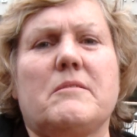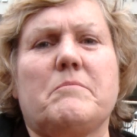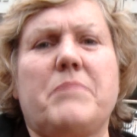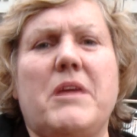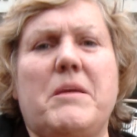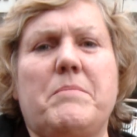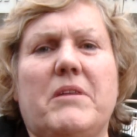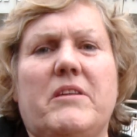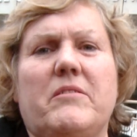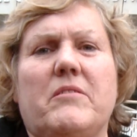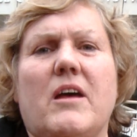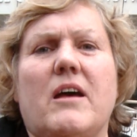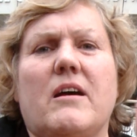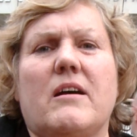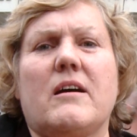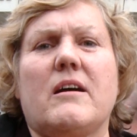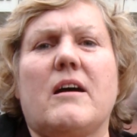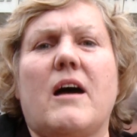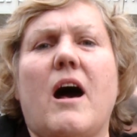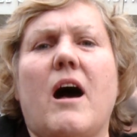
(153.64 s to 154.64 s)
people
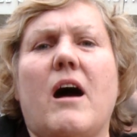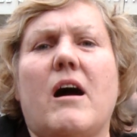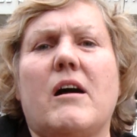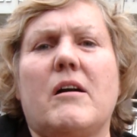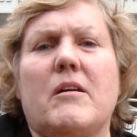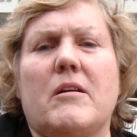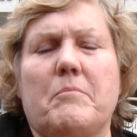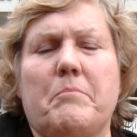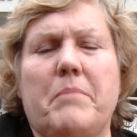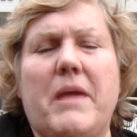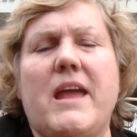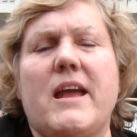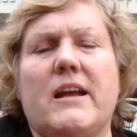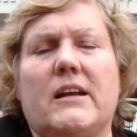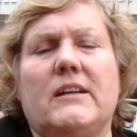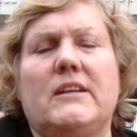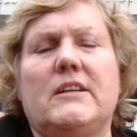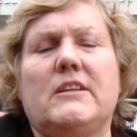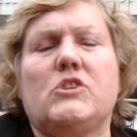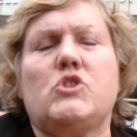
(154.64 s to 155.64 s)
are
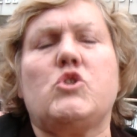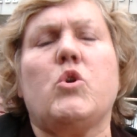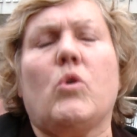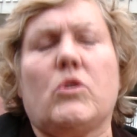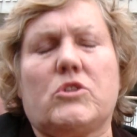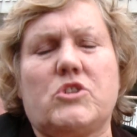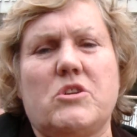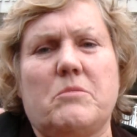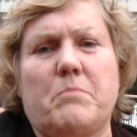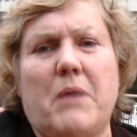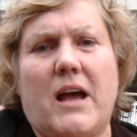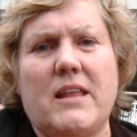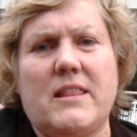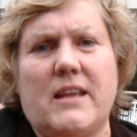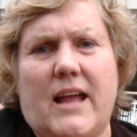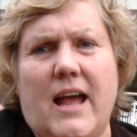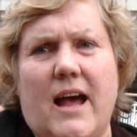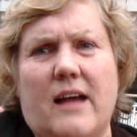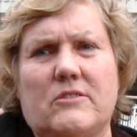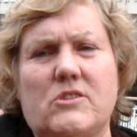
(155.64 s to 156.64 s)
being talked to by
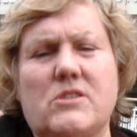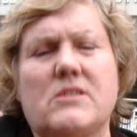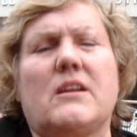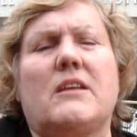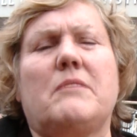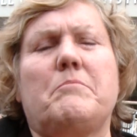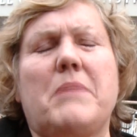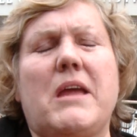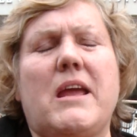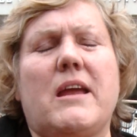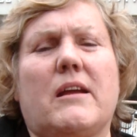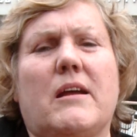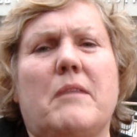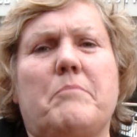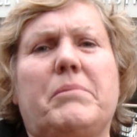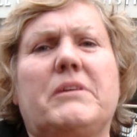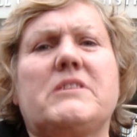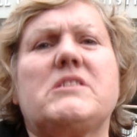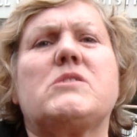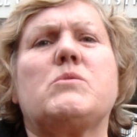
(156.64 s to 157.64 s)
the council and being
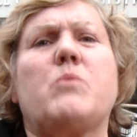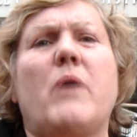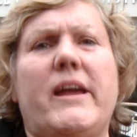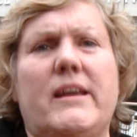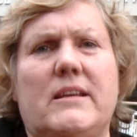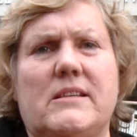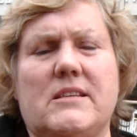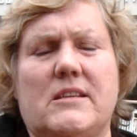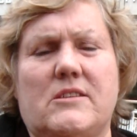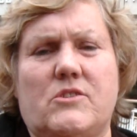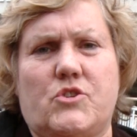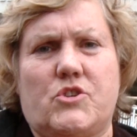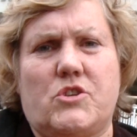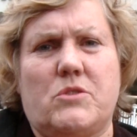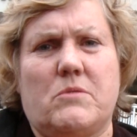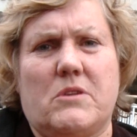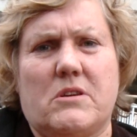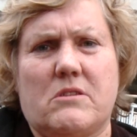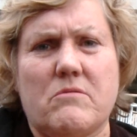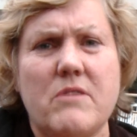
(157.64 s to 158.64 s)
persuaded
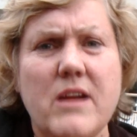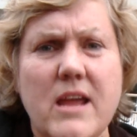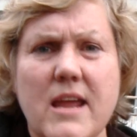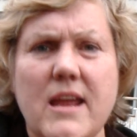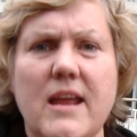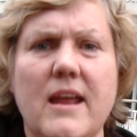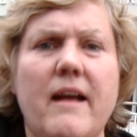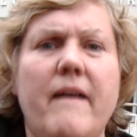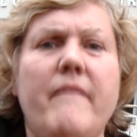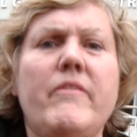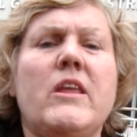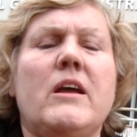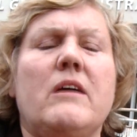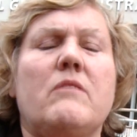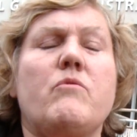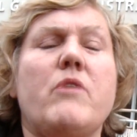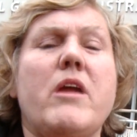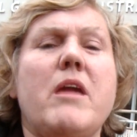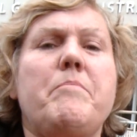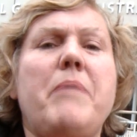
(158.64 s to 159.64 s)
to agree a
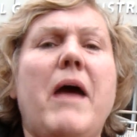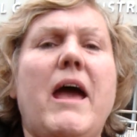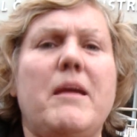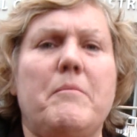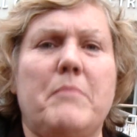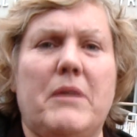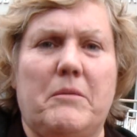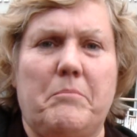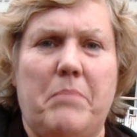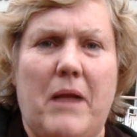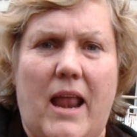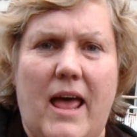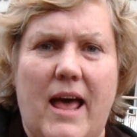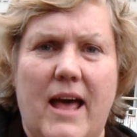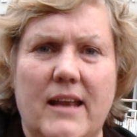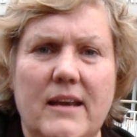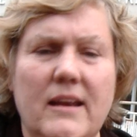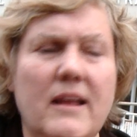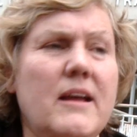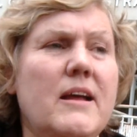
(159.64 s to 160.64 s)
repayment
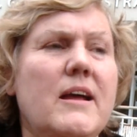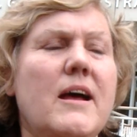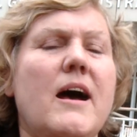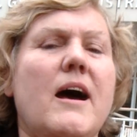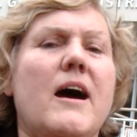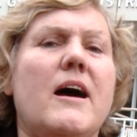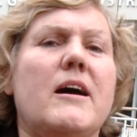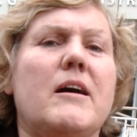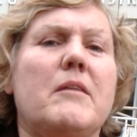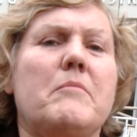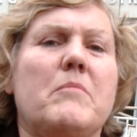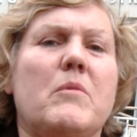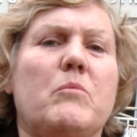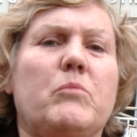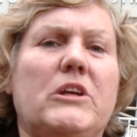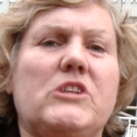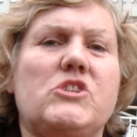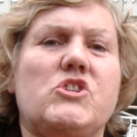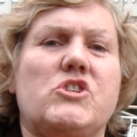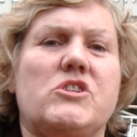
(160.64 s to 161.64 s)
plan,
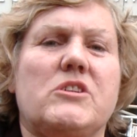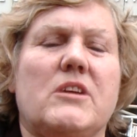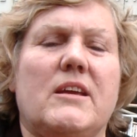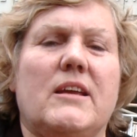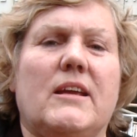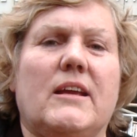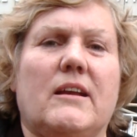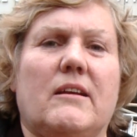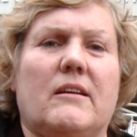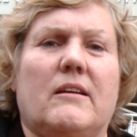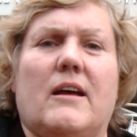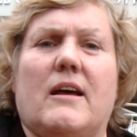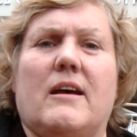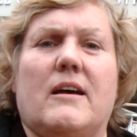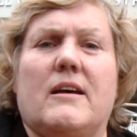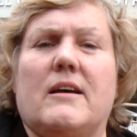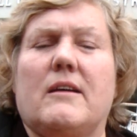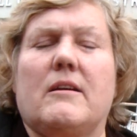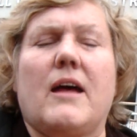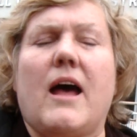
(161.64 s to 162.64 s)

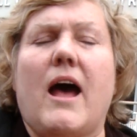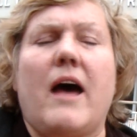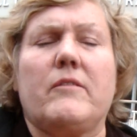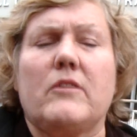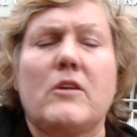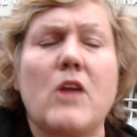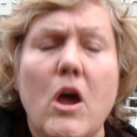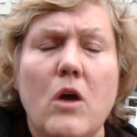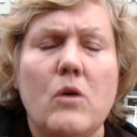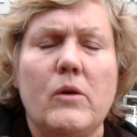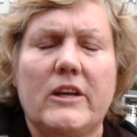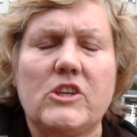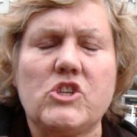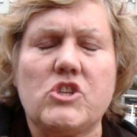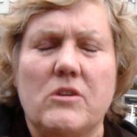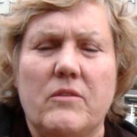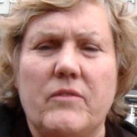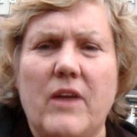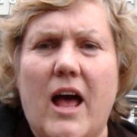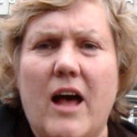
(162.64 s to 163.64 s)
and no
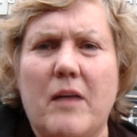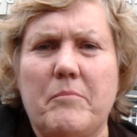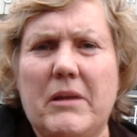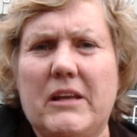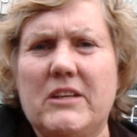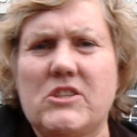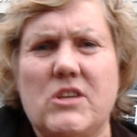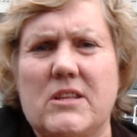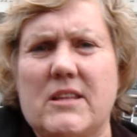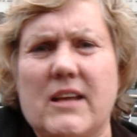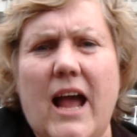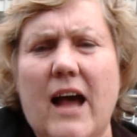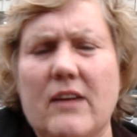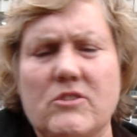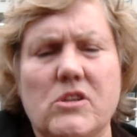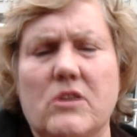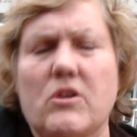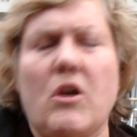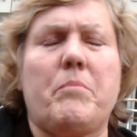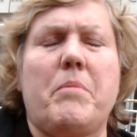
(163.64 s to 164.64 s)
issue of liability. The
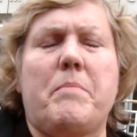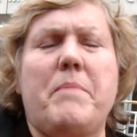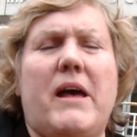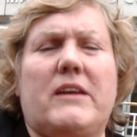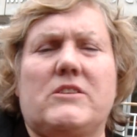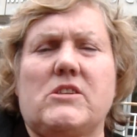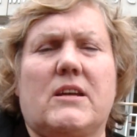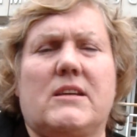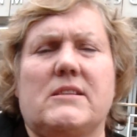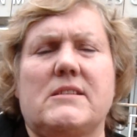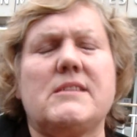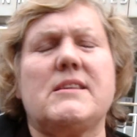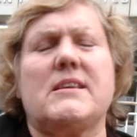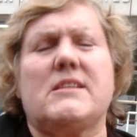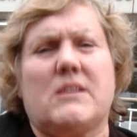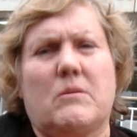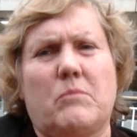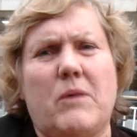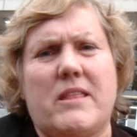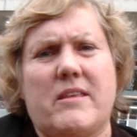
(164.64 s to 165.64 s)
council are not prepared to
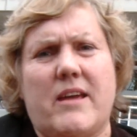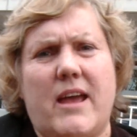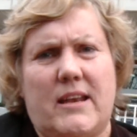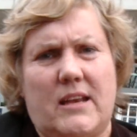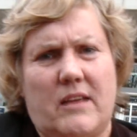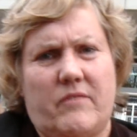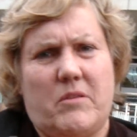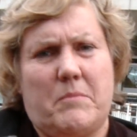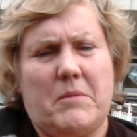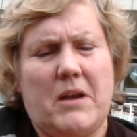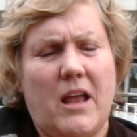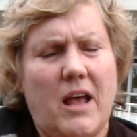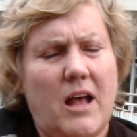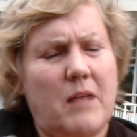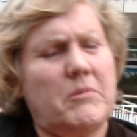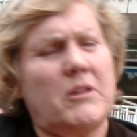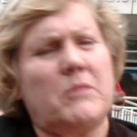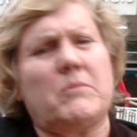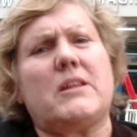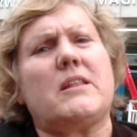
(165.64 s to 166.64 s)
consider whether any of them are
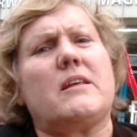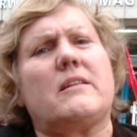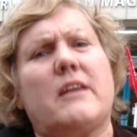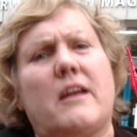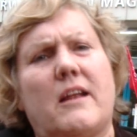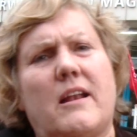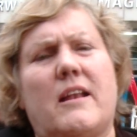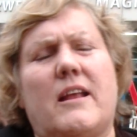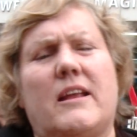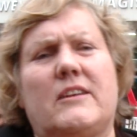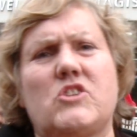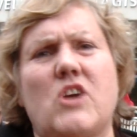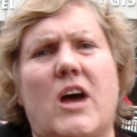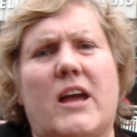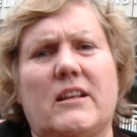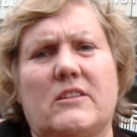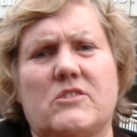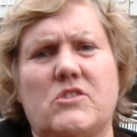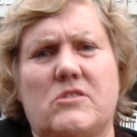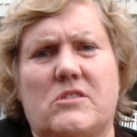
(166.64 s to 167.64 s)
liable, whether they're
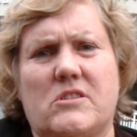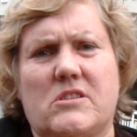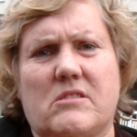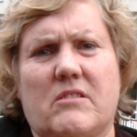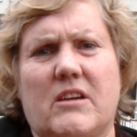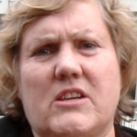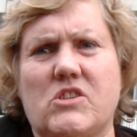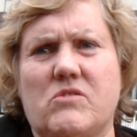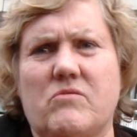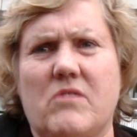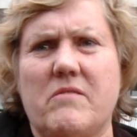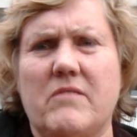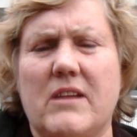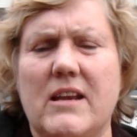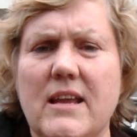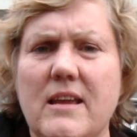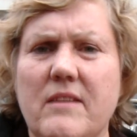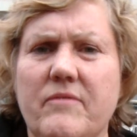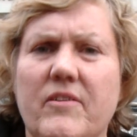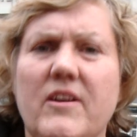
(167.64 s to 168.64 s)
entitled to discretionary
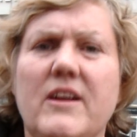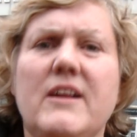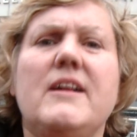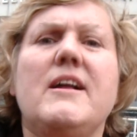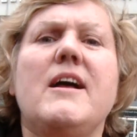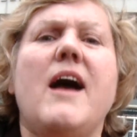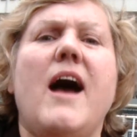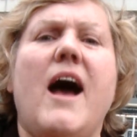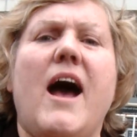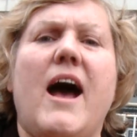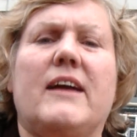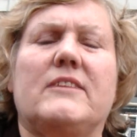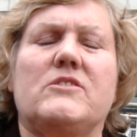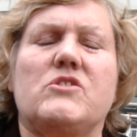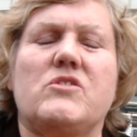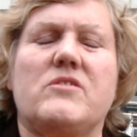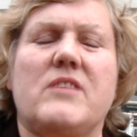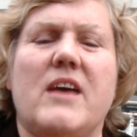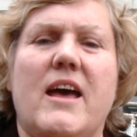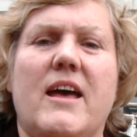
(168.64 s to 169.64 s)
relief,
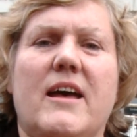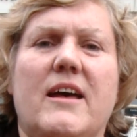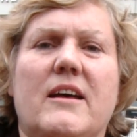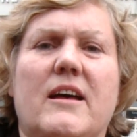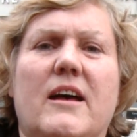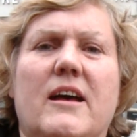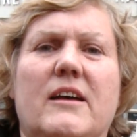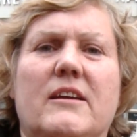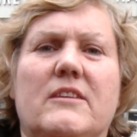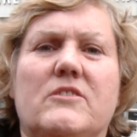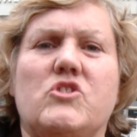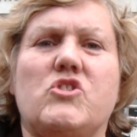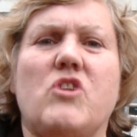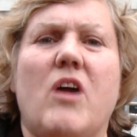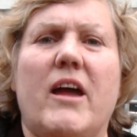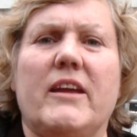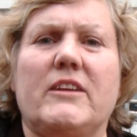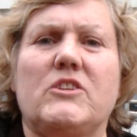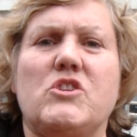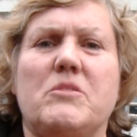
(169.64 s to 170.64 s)
and they're
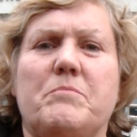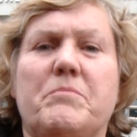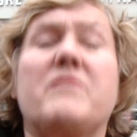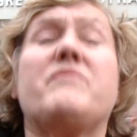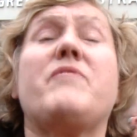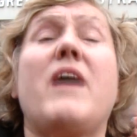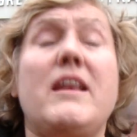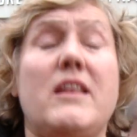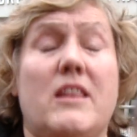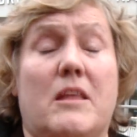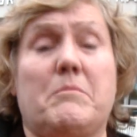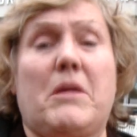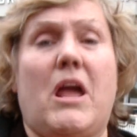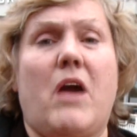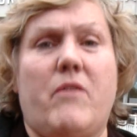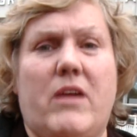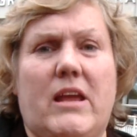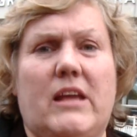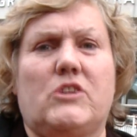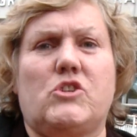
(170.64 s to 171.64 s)
trying to prevent them
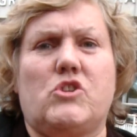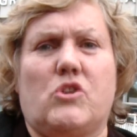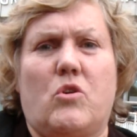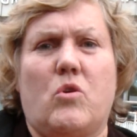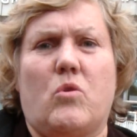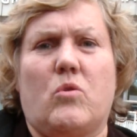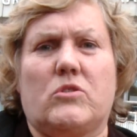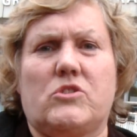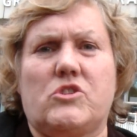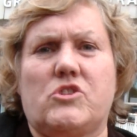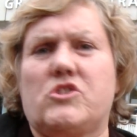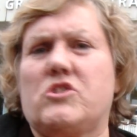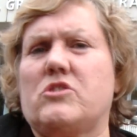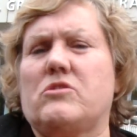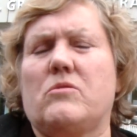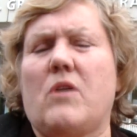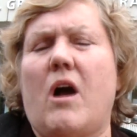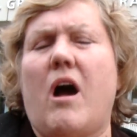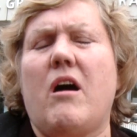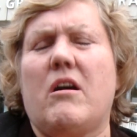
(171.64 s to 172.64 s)
going into court
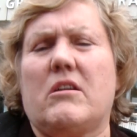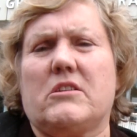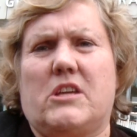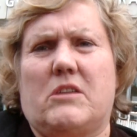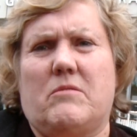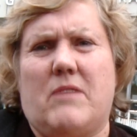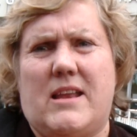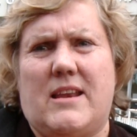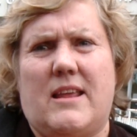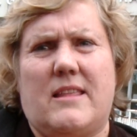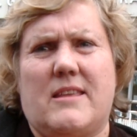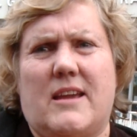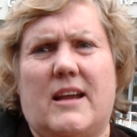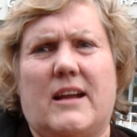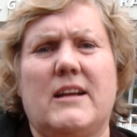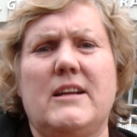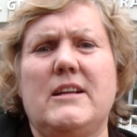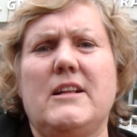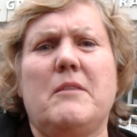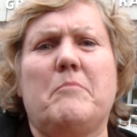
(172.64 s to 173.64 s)
to argue
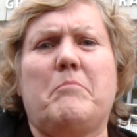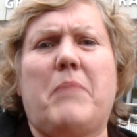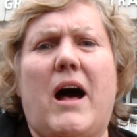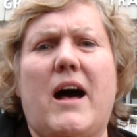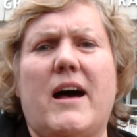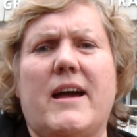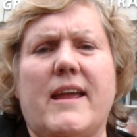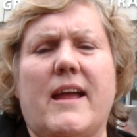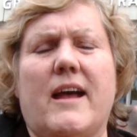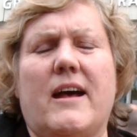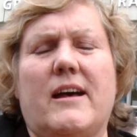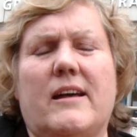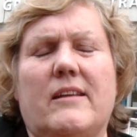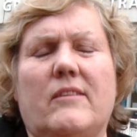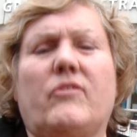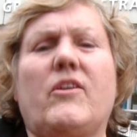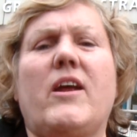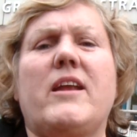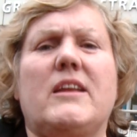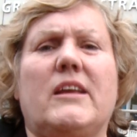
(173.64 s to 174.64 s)
anything by
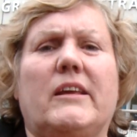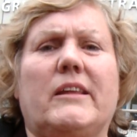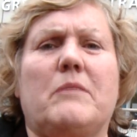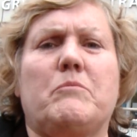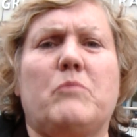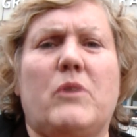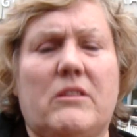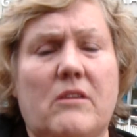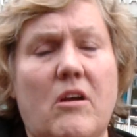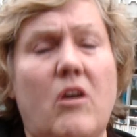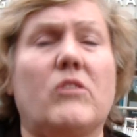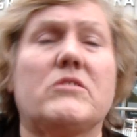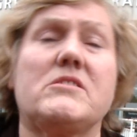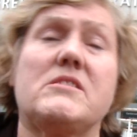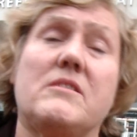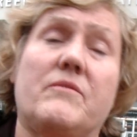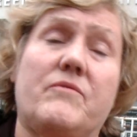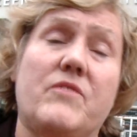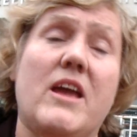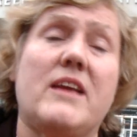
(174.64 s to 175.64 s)
threatening them with
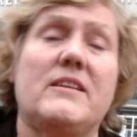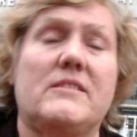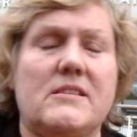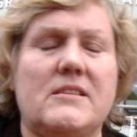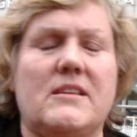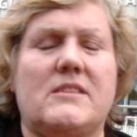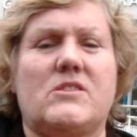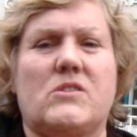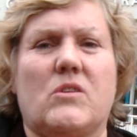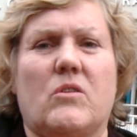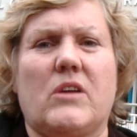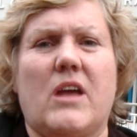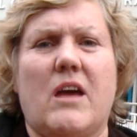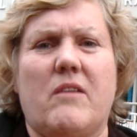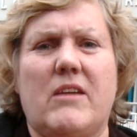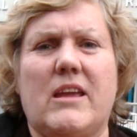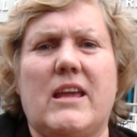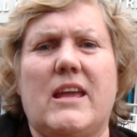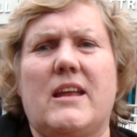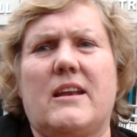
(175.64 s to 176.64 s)
costs if they insist on
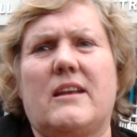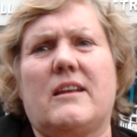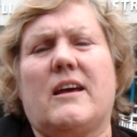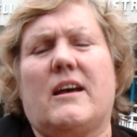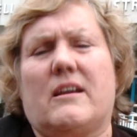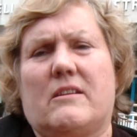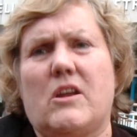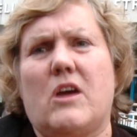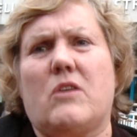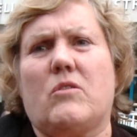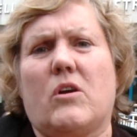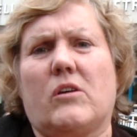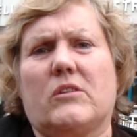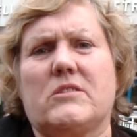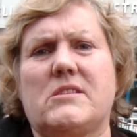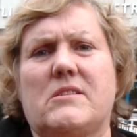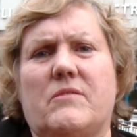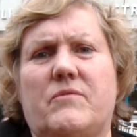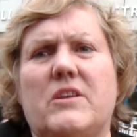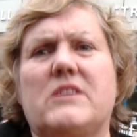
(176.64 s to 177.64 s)
going in and no
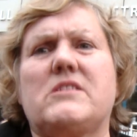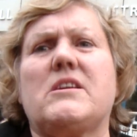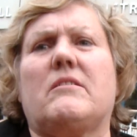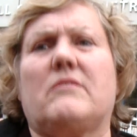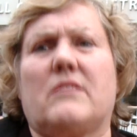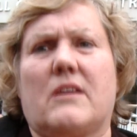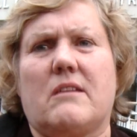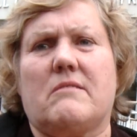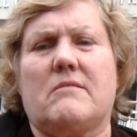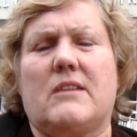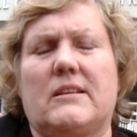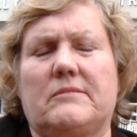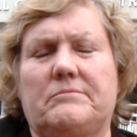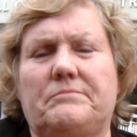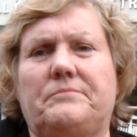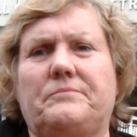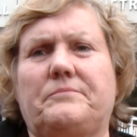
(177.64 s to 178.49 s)
costs if they don't go in.